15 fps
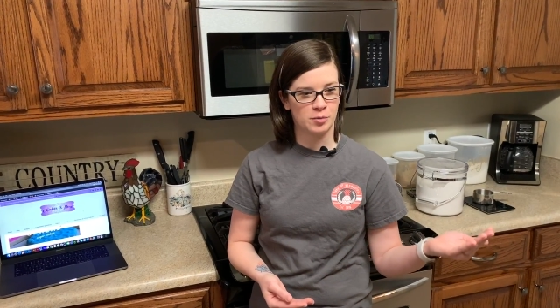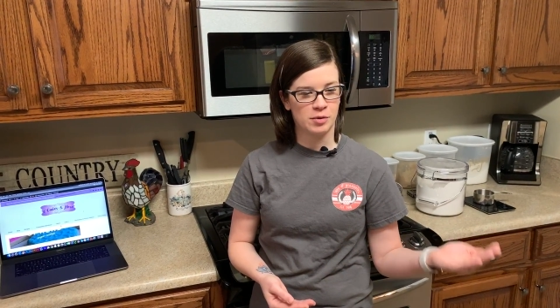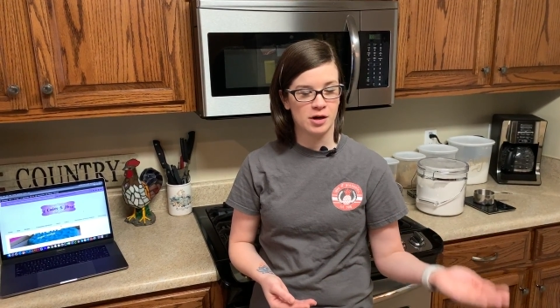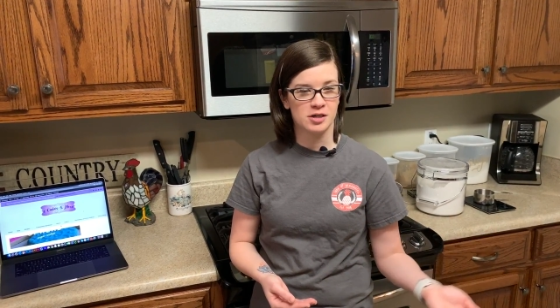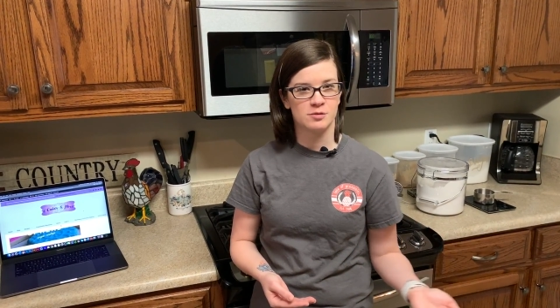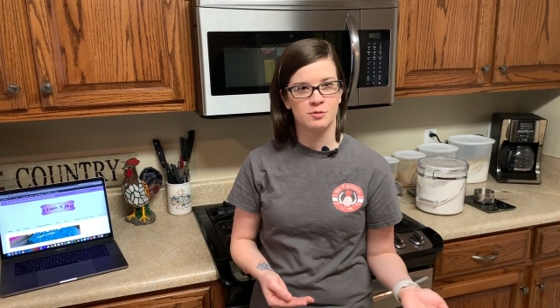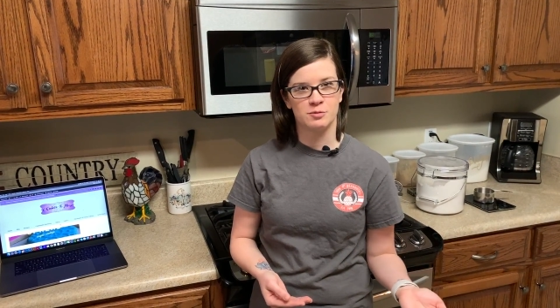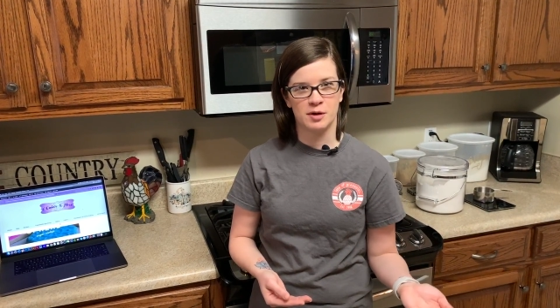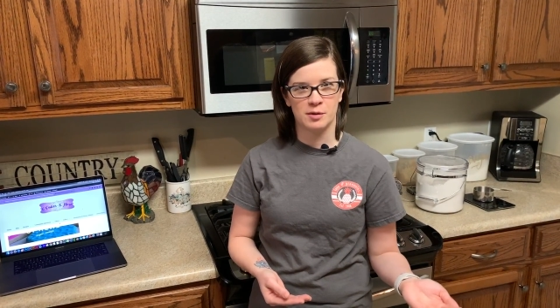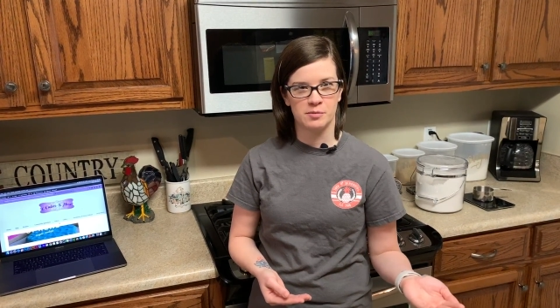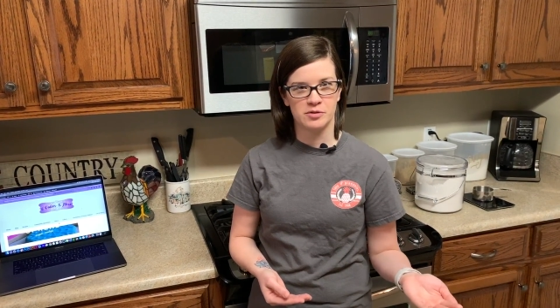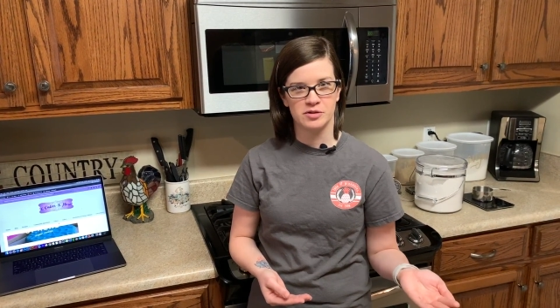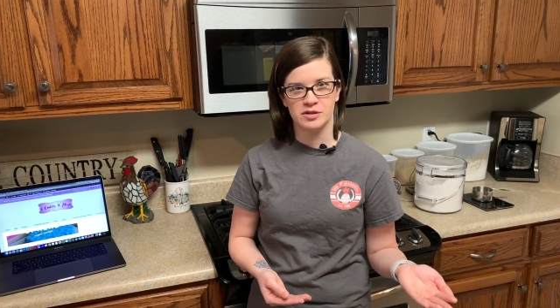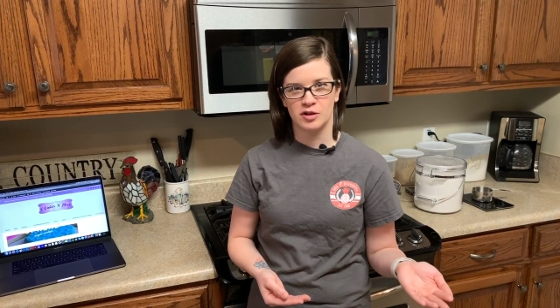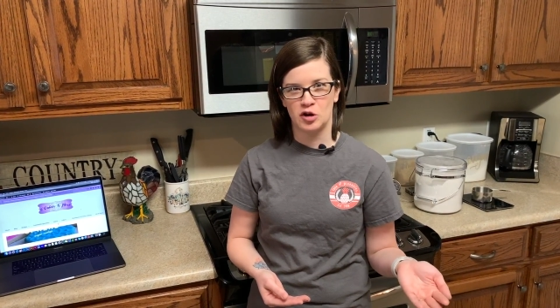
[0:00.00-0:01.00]
parchment
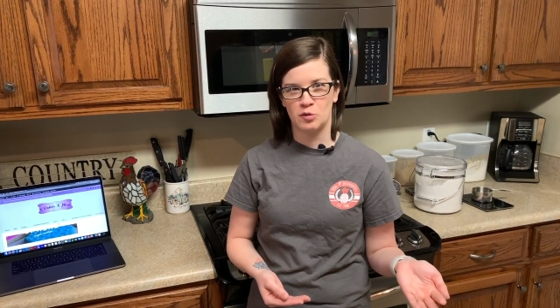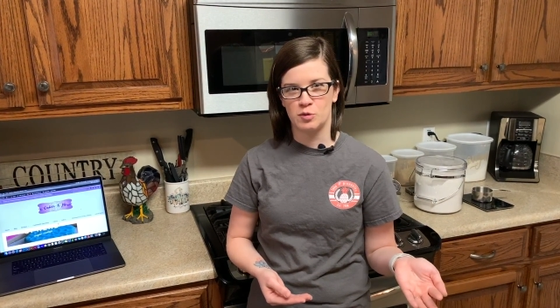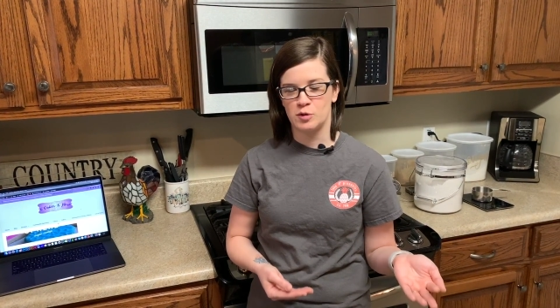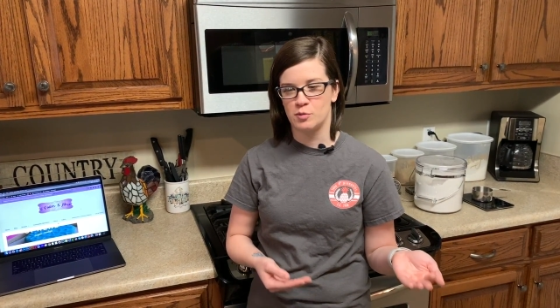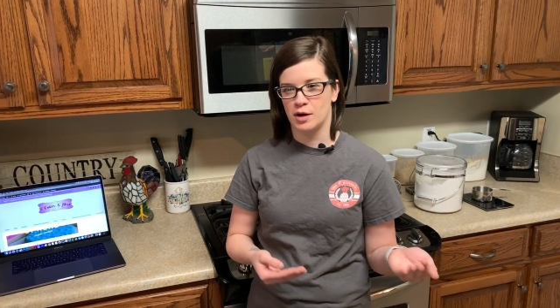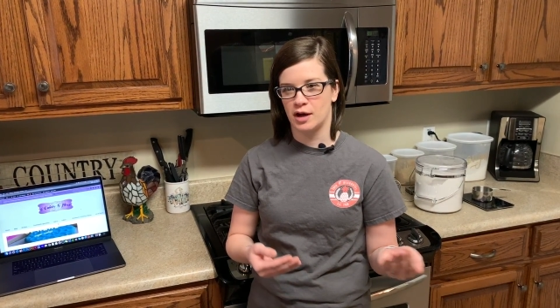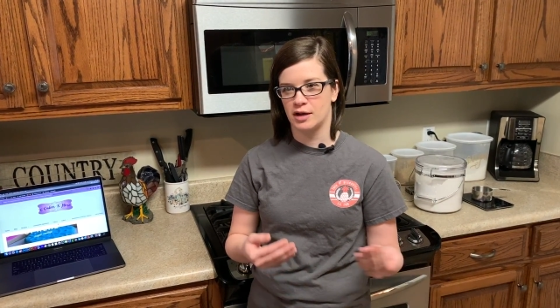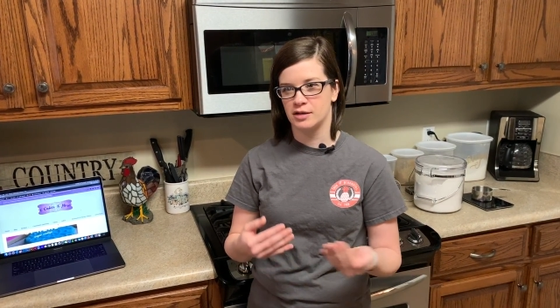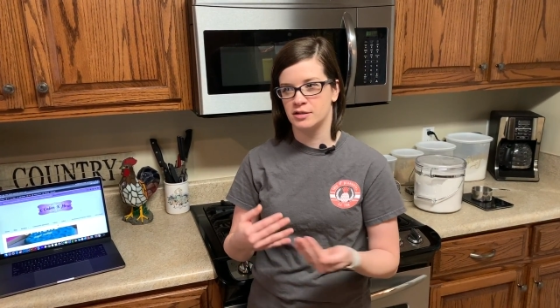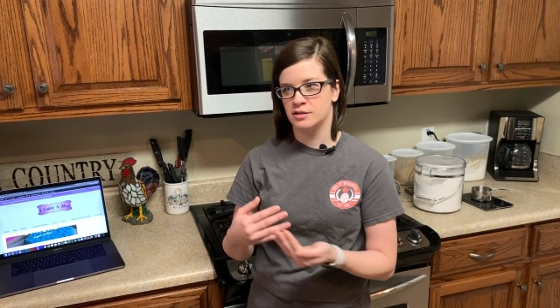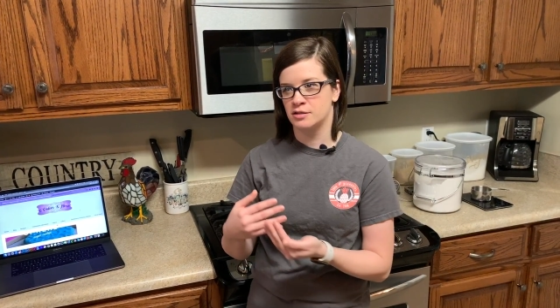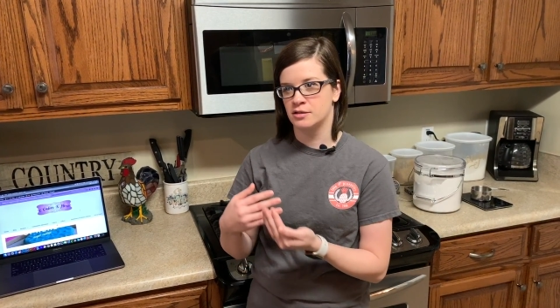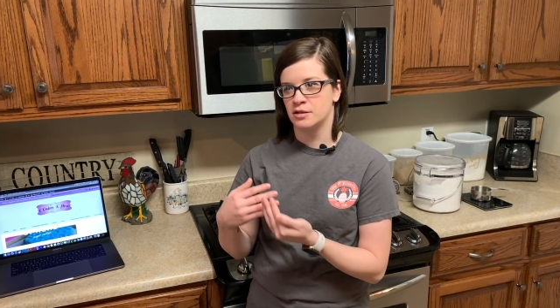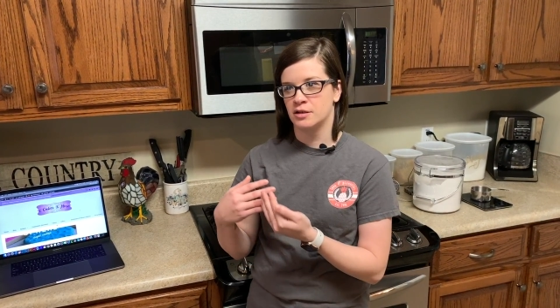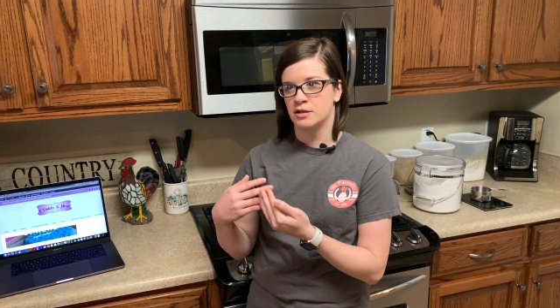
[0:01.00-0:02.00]
paper is going to be
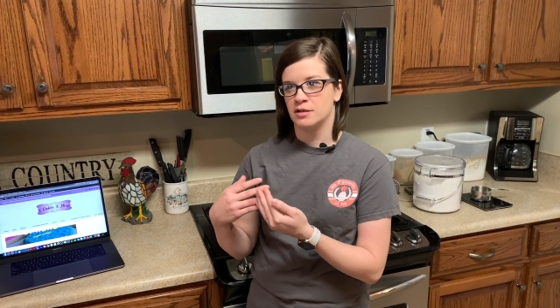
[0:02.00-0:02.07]
best.